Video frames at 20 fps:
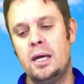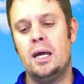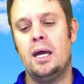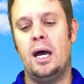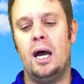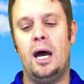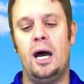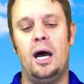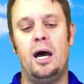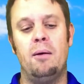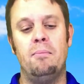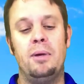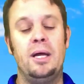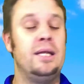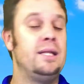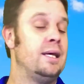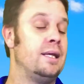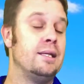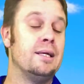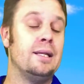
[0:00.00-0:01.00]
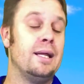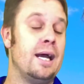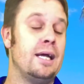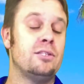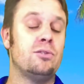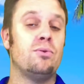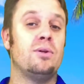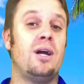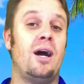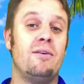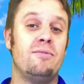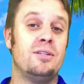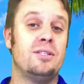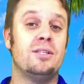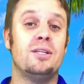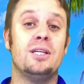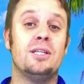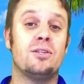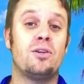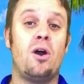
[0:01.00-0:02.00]
And then the last one
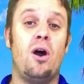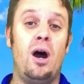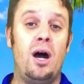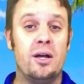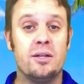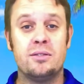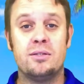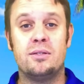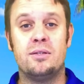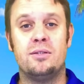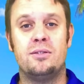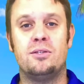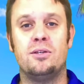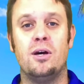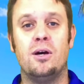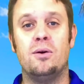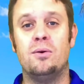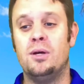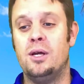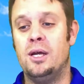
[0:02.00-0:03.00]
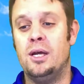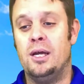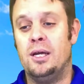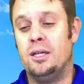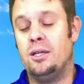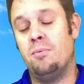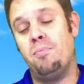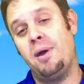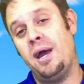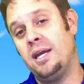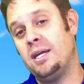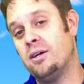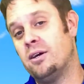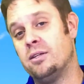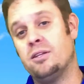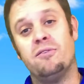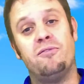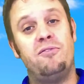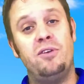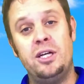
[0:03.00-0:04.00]
obviously is cost. So depending on
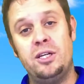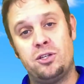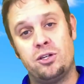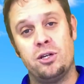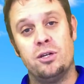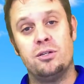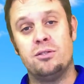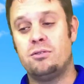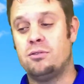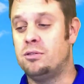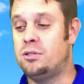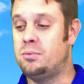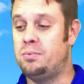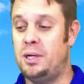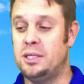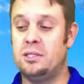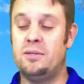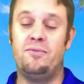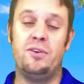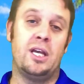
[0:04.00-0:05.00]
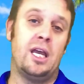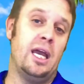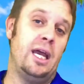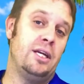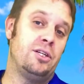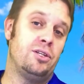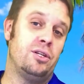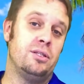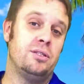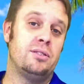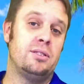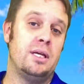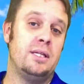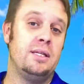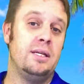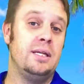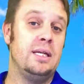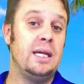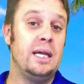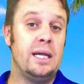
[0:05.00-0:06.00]
the features, the specifications, and
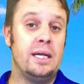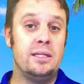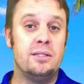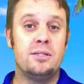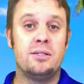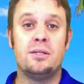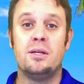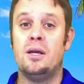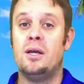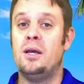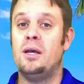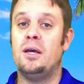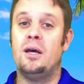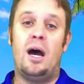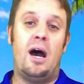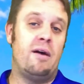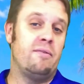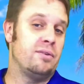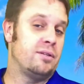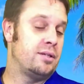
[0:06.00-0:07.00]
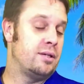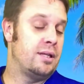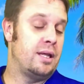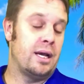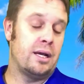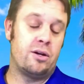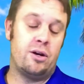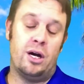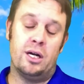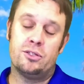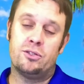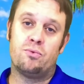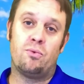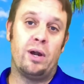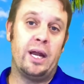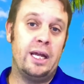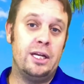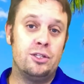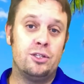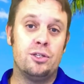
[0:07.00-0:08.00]
the needs, obviously that cost
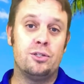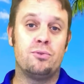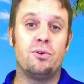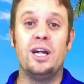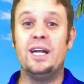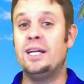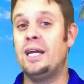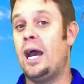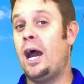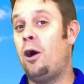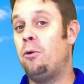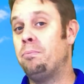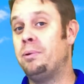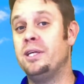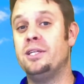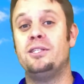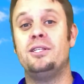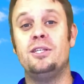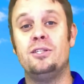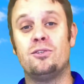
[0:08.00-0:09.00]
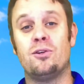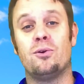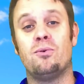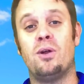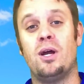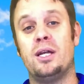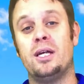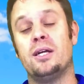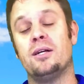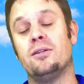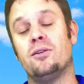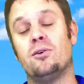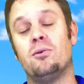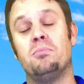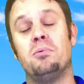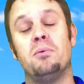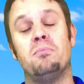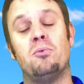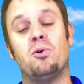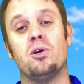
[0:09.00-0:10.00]
ranges. Right now PCs are running a little
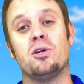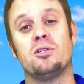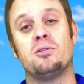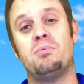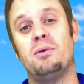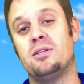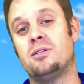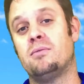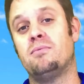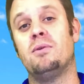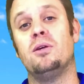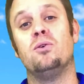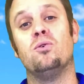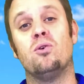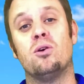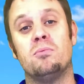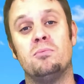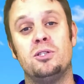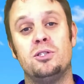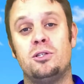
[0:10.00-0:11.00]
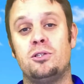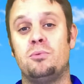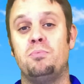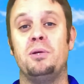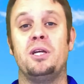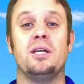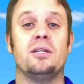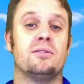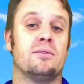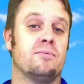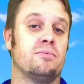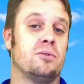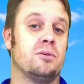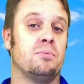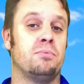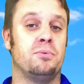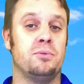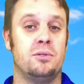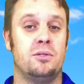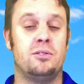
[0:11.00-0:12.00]
bit more expensive than normal just because of
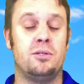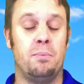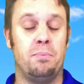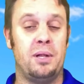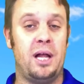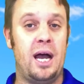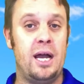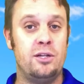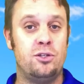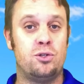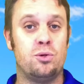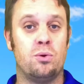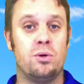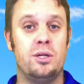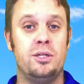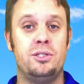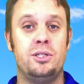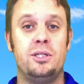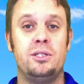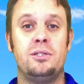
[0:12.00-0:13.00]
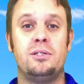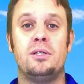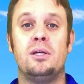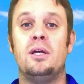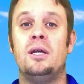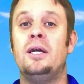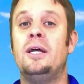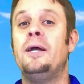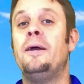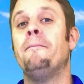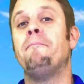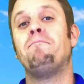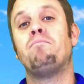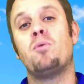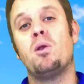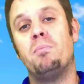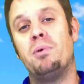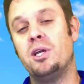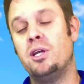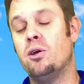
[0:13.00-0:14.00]
supply shortages.
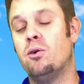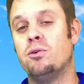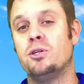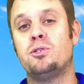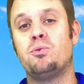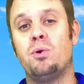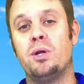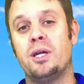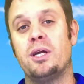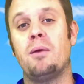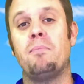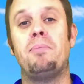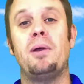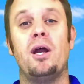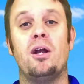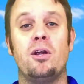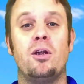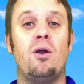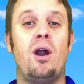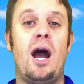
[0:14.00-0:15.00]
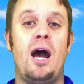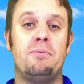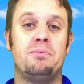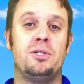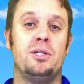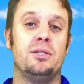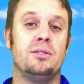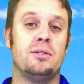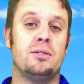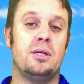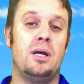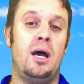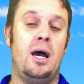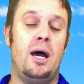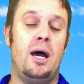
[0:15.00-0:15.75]
But you always want to compare your options.